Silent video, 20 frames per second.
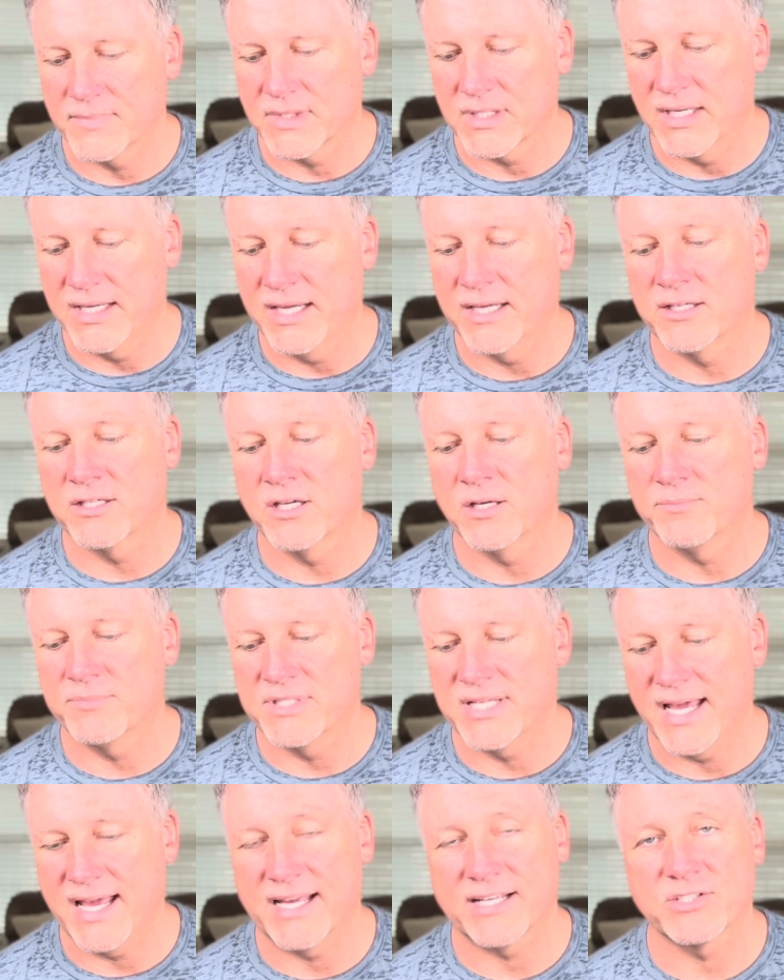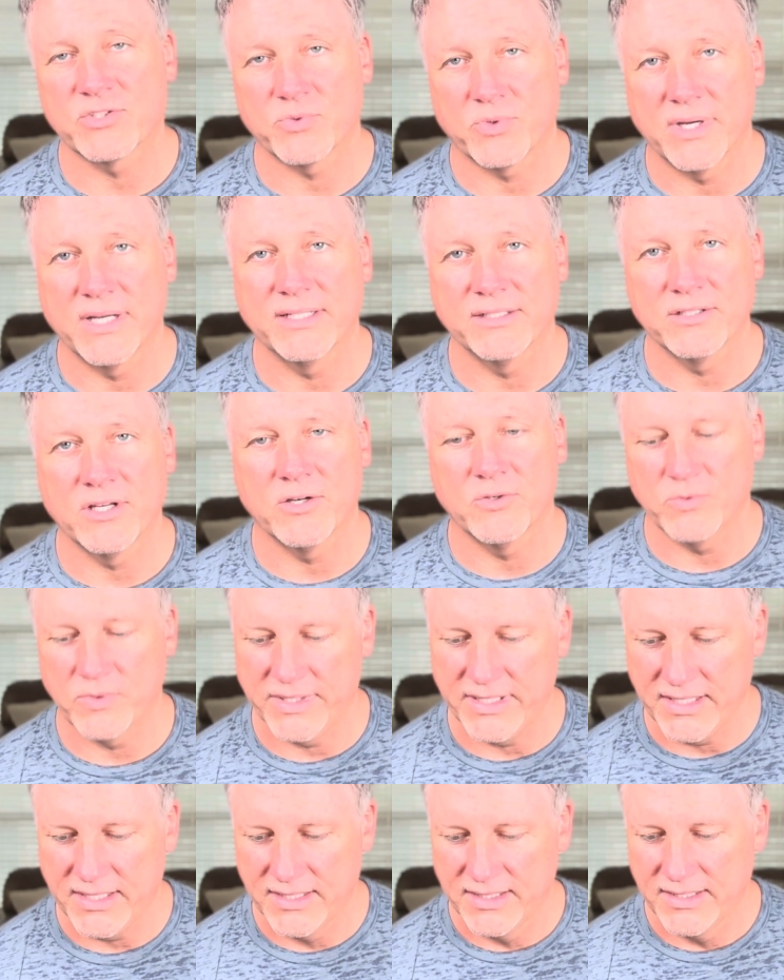income tax rate, don't
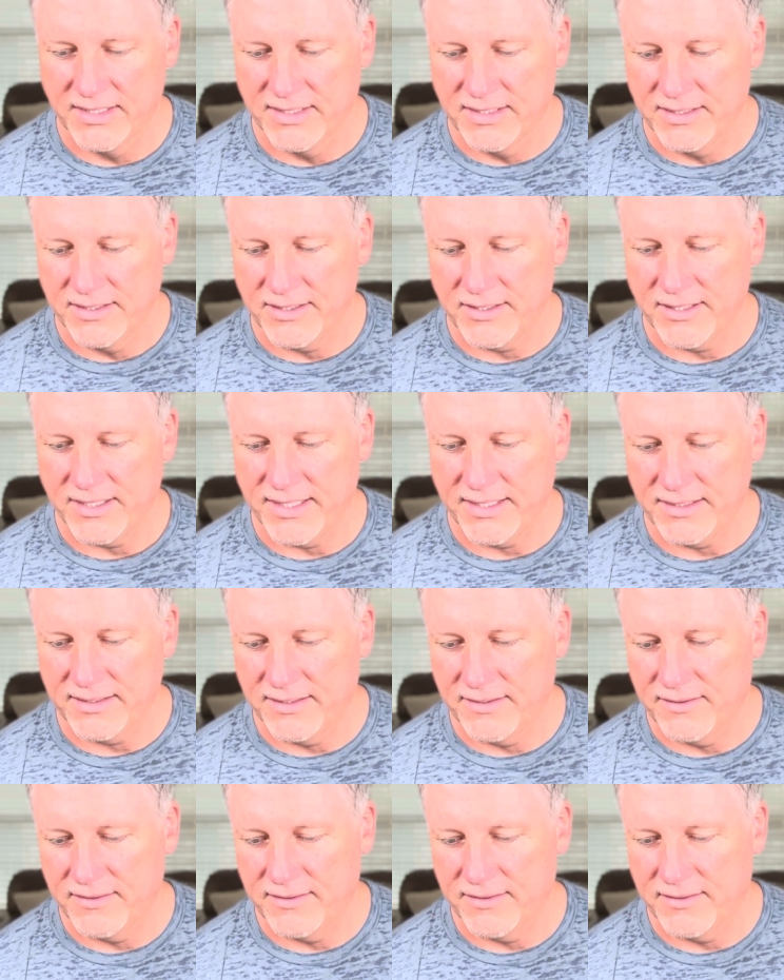we? All right.